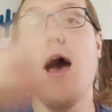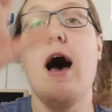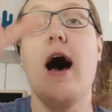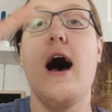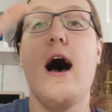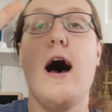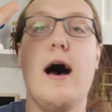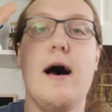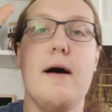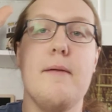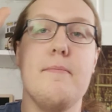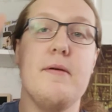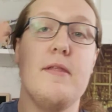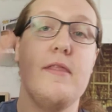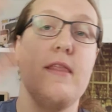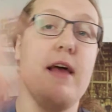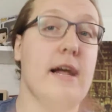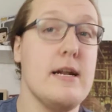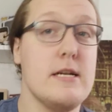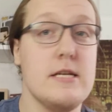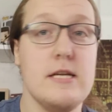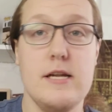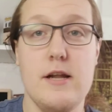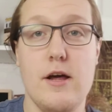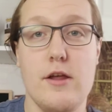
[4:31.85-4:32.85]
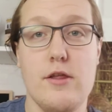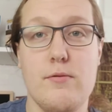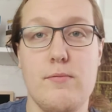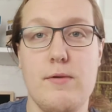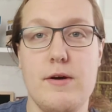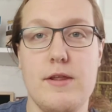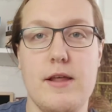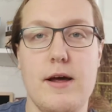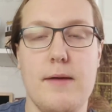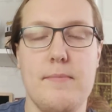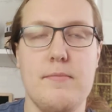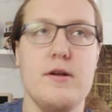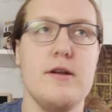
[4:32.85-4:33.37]
That's another
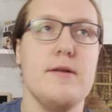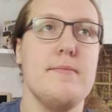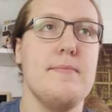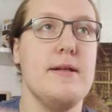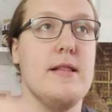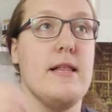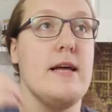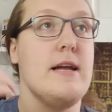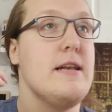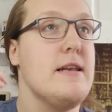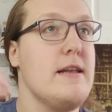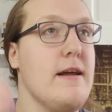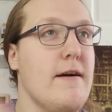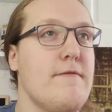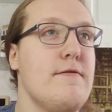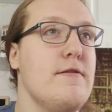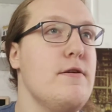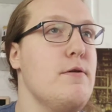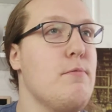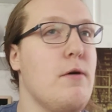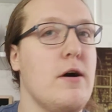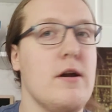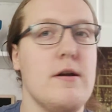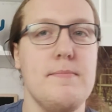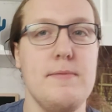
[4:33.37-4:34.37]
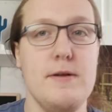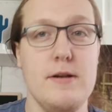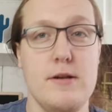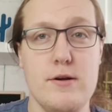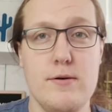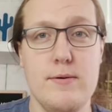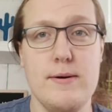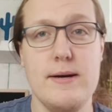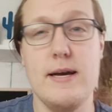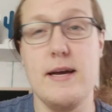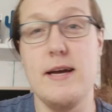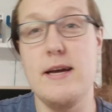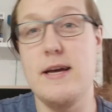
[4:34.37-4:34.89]
one that I'm going to be like, definitely want to be
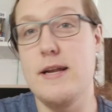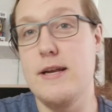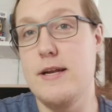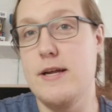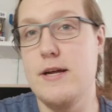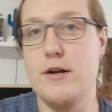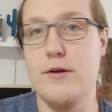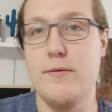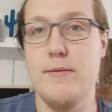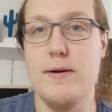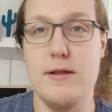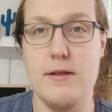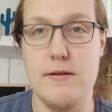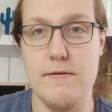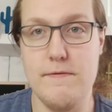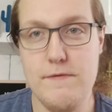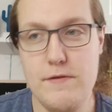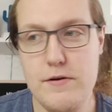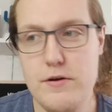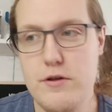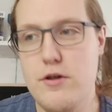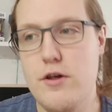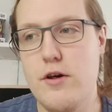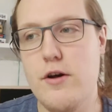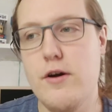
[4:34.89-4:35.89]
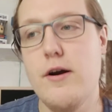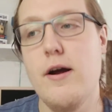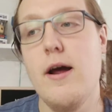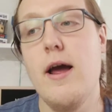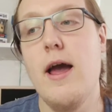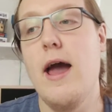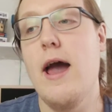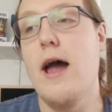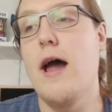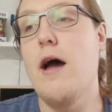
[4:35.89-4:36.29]
doing and continuing in the future.